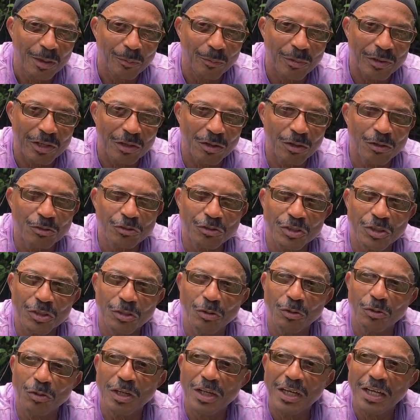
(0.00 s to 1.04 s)
but it
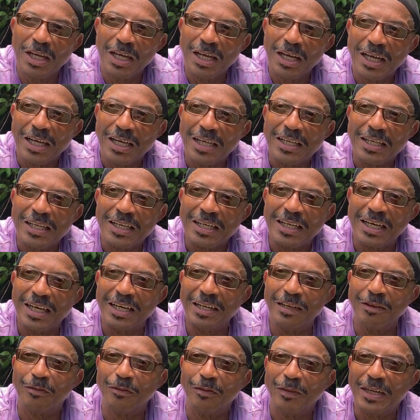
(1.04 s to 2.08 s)
also
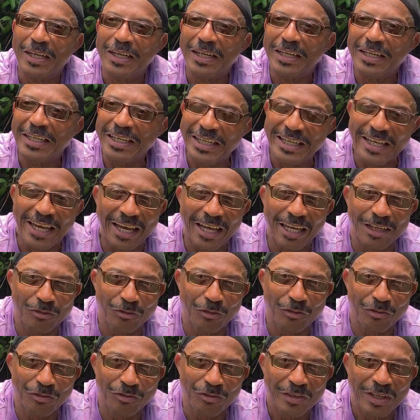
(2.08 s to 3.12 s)
kind of
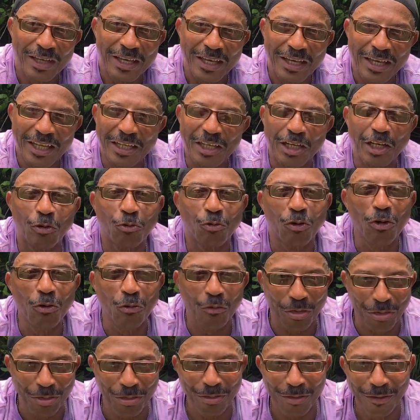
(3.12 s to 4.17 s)
negates any
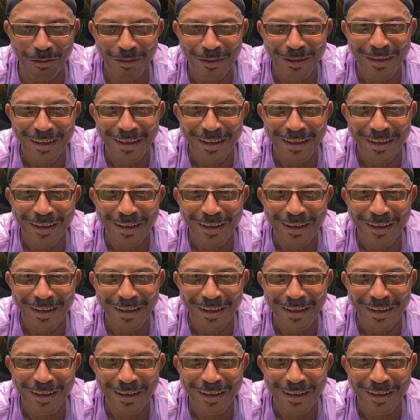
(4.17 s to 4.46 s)
growth